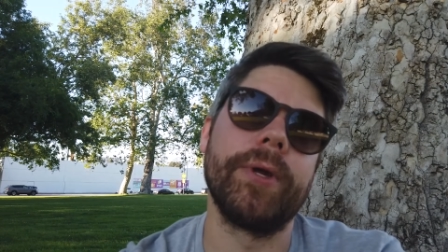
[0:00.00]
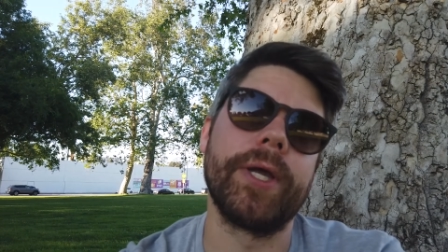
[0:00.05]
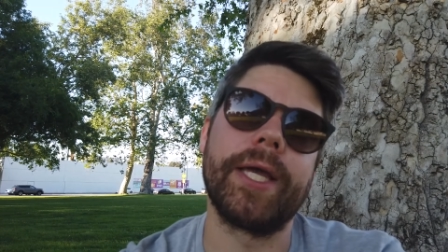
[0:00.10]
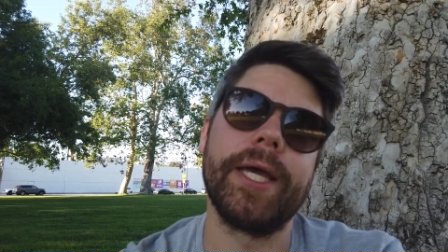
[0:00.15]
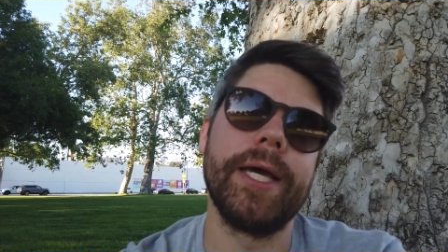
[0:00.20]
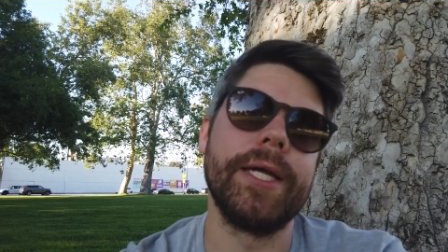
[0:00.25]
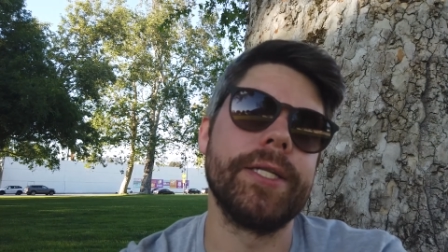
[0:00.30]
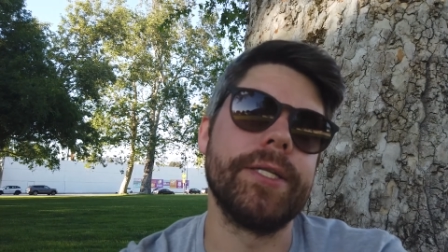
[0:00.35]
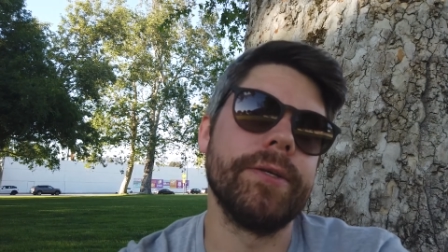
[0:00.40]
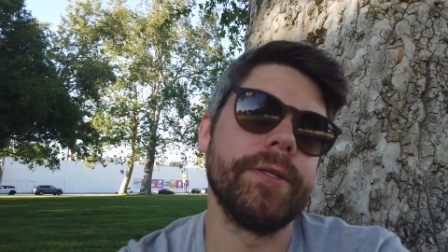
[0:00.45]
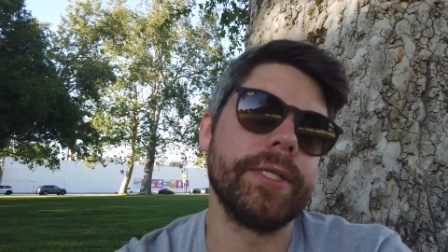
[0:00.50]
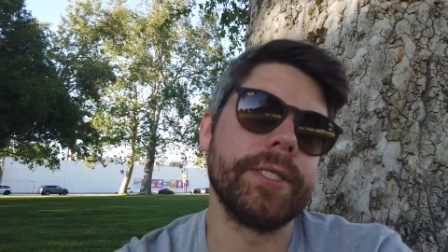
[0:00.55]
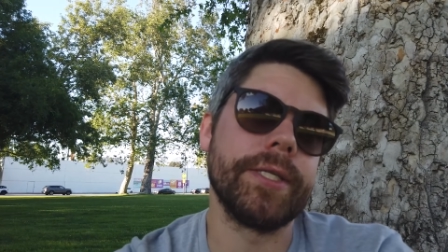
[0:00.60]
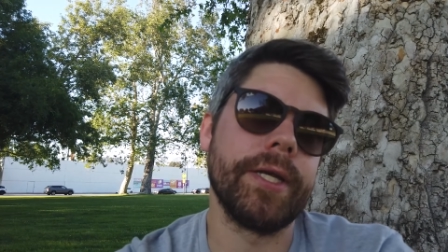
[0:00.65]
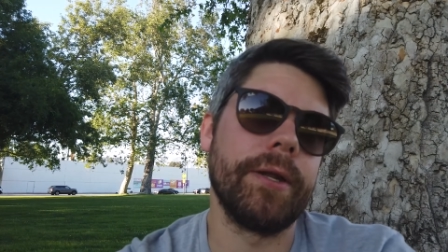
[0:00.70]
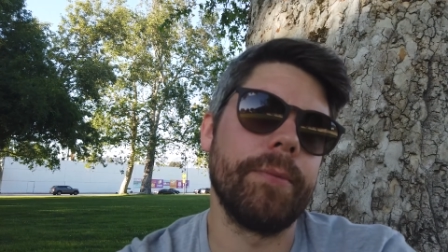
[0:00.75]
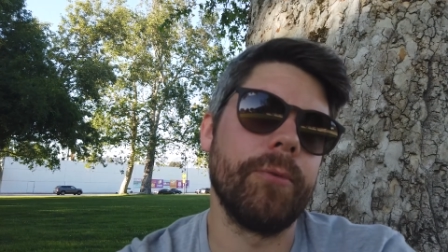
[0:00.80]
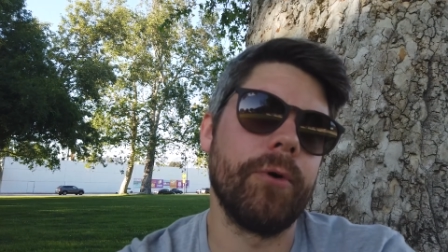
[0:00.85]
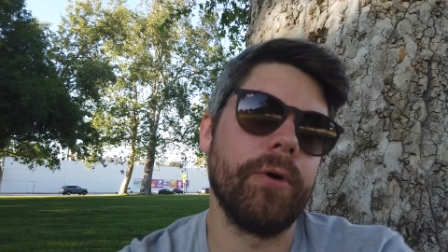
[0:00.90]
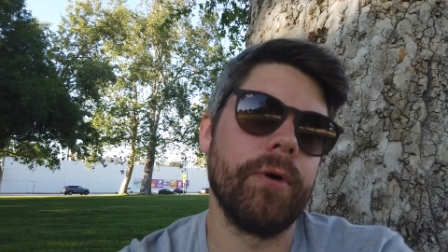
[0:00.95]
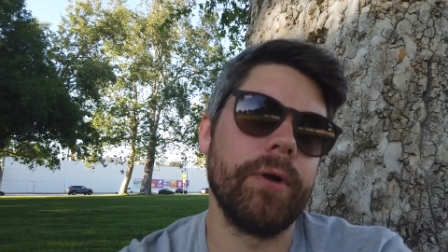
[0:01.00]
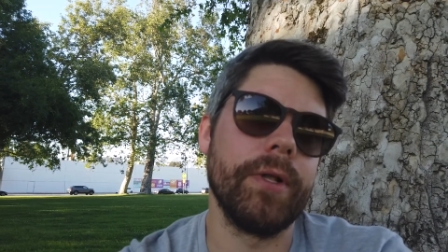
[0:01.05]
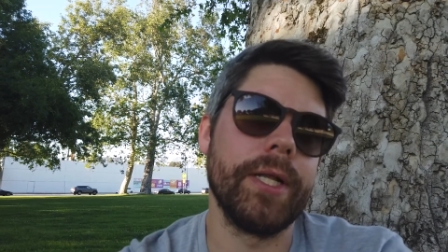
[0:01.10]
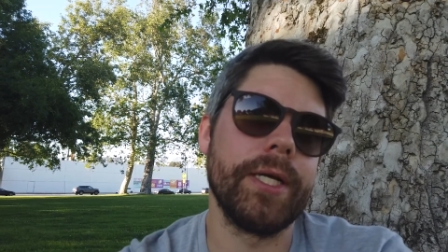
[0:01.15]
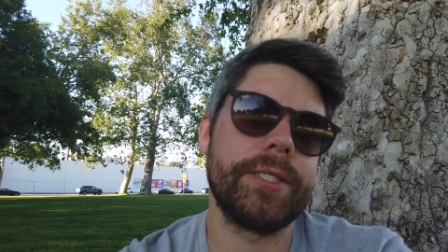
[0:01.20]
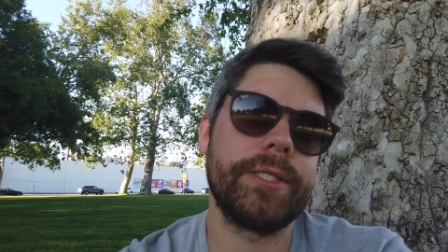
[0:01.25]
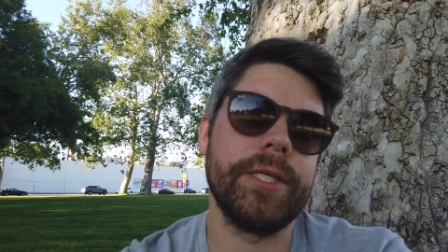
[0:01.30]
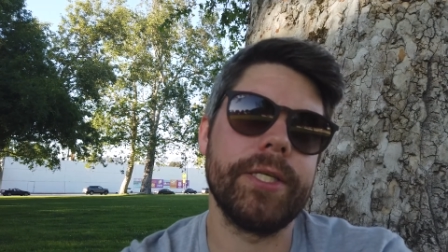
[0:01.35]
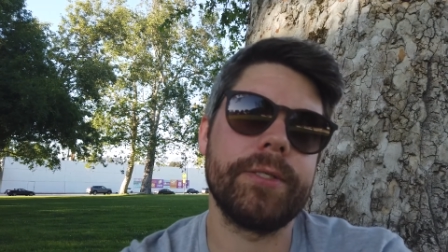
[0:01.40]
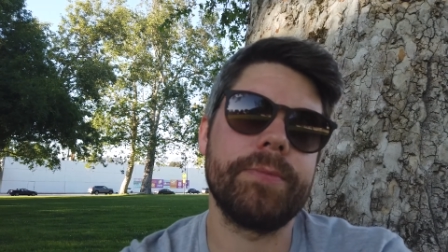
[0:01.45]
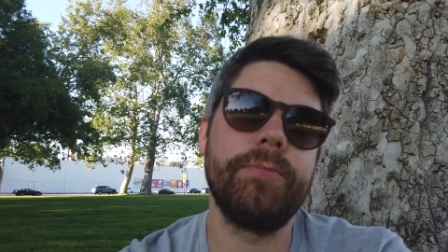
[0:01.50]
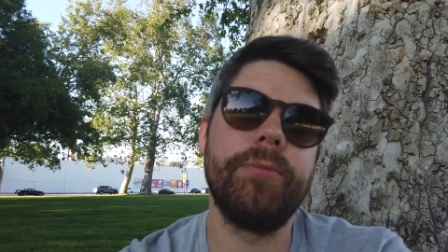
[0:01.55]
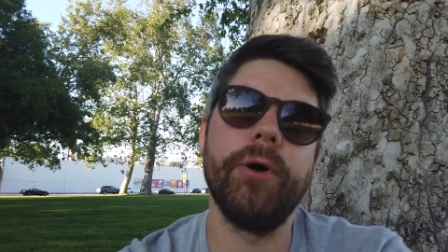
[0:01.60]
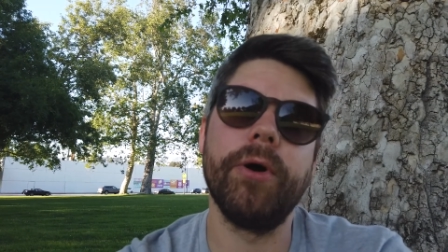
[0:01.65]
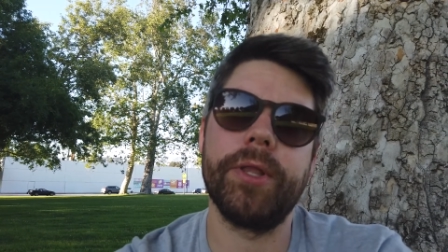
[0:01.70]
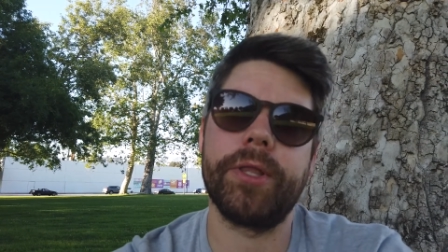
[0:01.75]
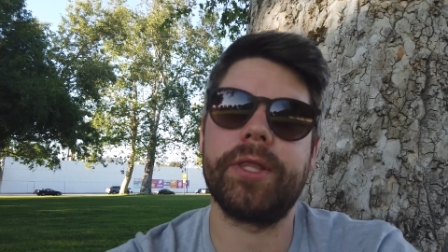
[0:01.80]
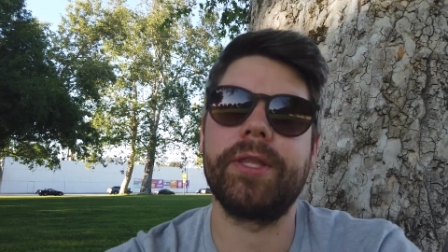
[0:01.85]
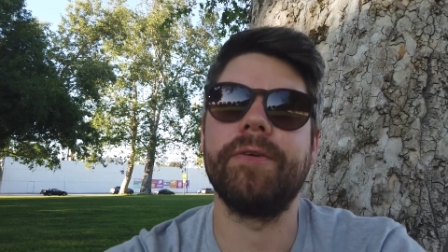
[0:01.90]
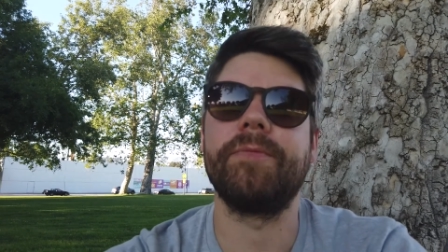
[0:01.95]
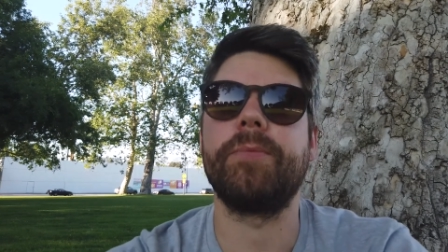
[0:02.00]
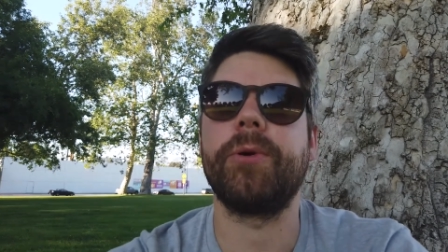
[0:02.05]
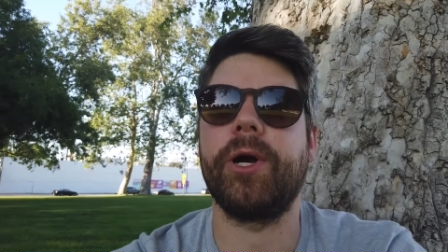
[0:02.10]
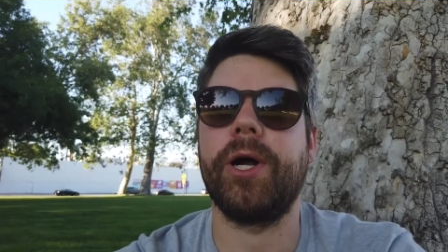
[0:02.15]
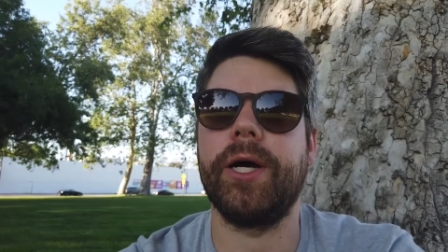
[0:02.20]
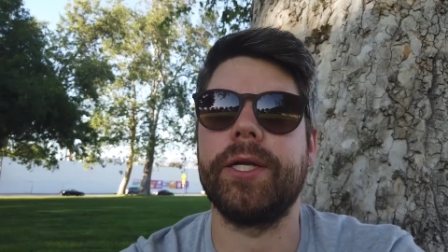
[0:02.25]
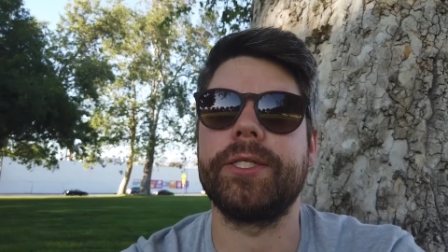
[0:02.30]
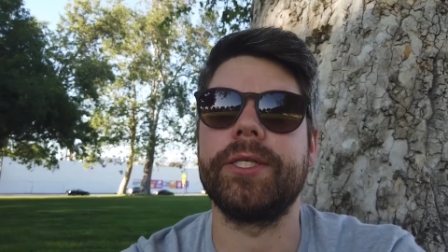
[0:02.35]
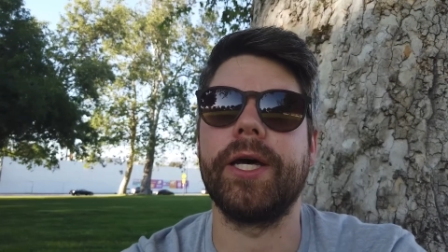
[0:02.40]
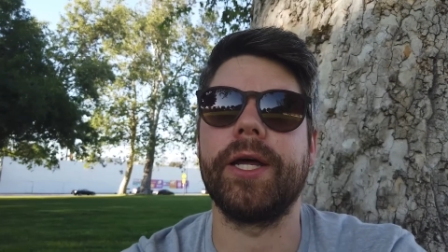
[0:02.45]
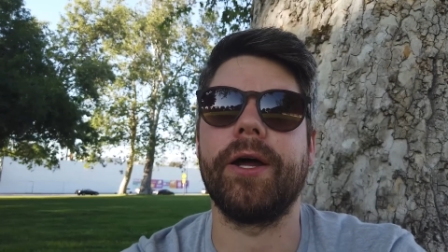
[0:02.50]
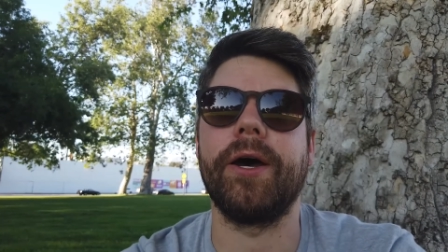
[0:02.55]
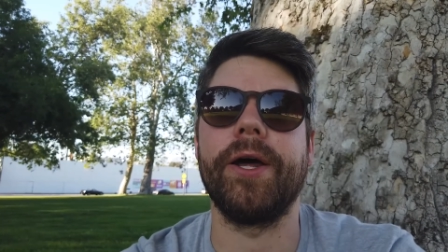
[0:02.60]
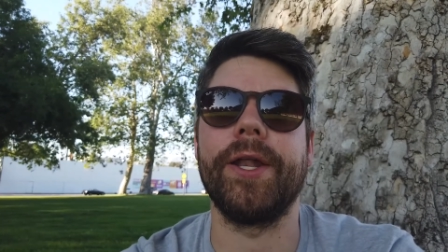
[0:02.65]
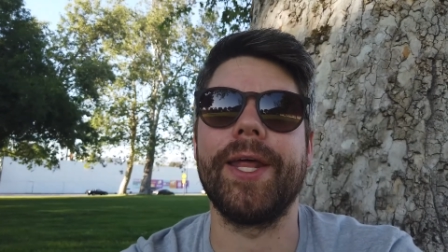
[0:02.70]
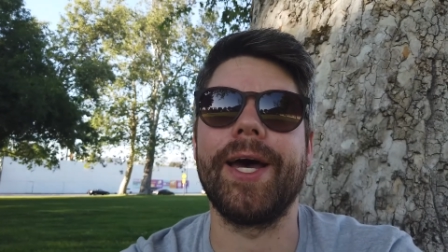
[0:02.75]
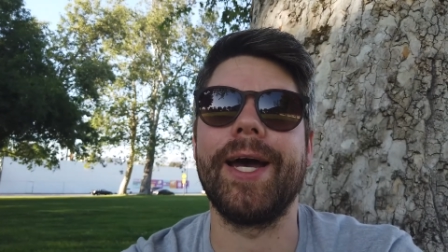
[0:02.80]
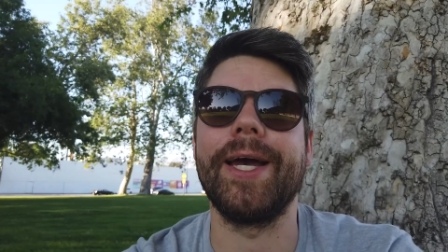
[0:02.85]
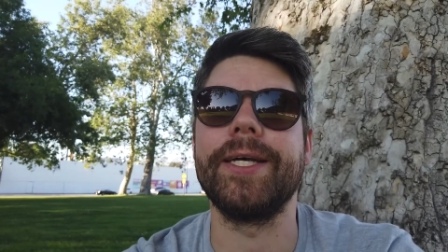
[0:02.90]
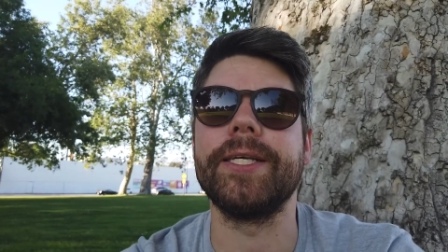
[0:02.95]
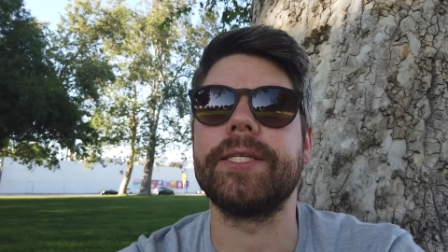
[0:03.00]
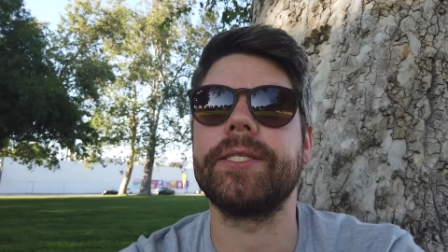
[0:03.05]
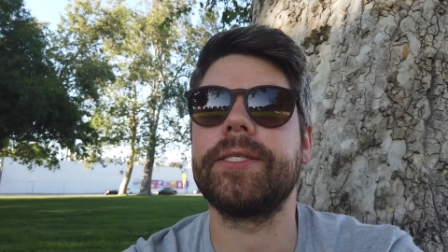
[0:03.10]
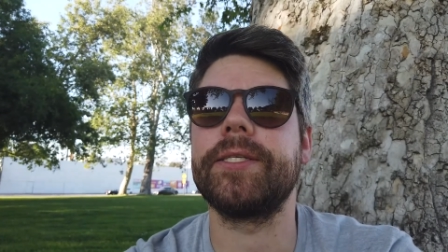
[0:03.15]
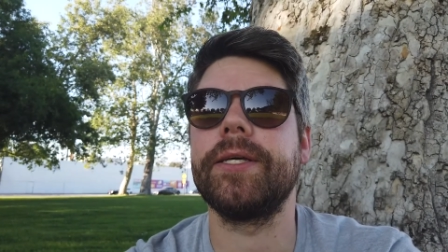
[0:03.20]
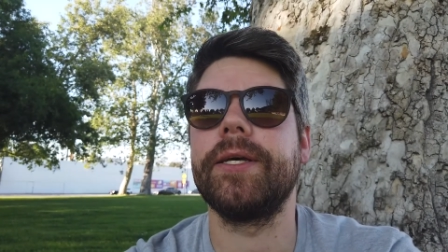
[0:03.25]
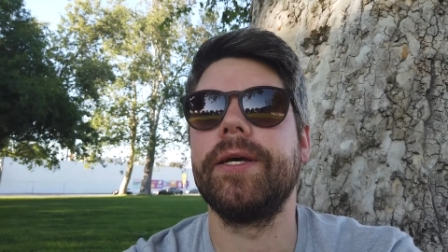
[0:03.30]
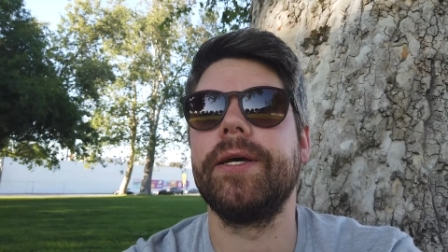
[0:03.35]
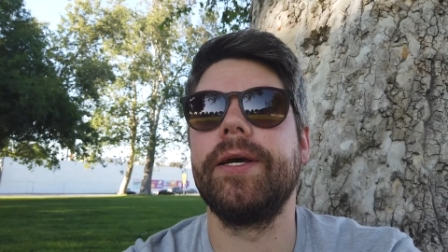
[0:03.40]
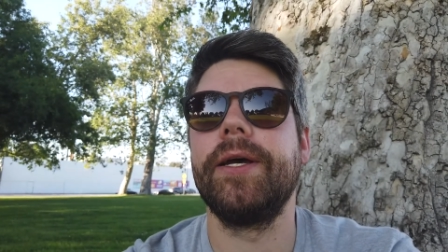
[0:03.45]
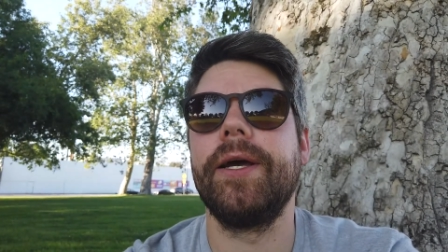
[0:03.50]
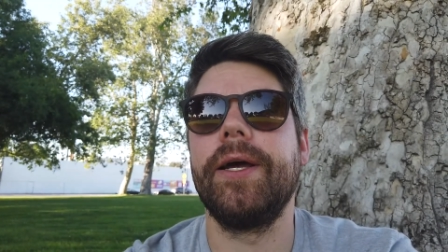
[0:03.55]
We can't do this anymore. Let's just put the project on ice